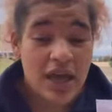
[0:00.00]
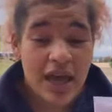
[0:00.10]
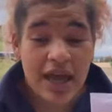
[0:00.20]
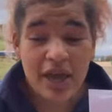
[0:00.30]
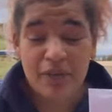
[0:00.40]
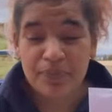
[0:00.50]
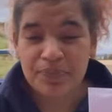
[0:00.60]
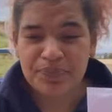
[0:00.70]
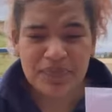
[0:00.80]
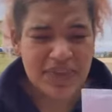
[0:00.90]

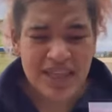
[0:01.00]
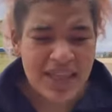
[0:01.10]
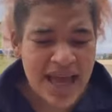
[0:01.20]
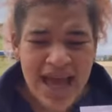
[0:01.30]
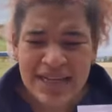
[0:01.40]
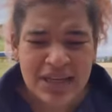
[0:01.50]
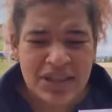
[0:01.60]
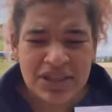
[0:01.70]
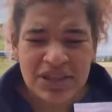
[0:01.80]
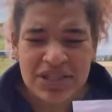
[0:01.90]
and
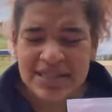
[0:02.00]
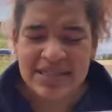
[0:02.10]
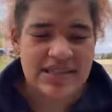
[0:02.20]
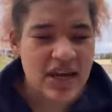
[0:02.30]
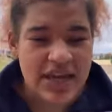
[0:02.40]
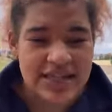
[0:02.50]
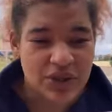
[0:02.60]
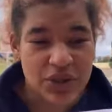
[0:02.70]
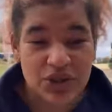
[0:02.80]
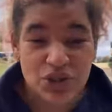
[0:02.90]
the
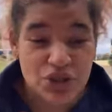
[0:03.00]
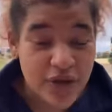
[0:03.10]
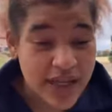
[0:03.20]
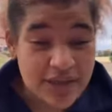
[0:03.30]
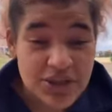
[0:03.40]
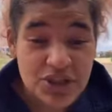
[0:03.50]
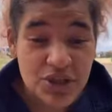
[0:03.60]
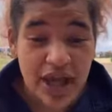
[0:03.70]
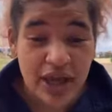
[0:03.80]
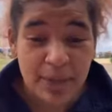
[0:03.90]
societal
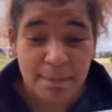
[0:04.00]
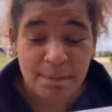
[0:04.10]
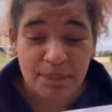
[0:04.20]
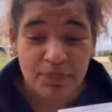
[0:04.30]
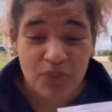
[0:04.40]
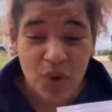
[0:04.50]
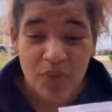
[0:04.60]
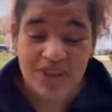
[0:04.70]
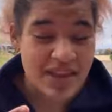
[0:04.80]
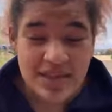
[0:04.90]
constraints
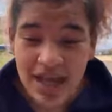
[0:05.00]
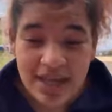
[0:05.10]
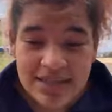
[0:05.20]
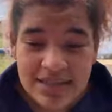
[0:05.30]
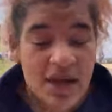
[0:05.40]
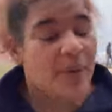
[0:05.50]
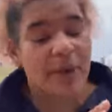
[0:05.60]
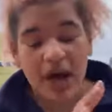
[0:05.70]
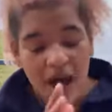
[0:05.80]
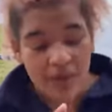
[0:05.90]
within that.
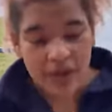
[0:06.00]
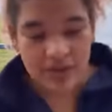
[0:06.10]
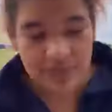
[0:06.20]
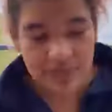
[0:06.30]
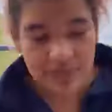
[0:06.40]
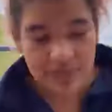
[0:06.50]
But I will get on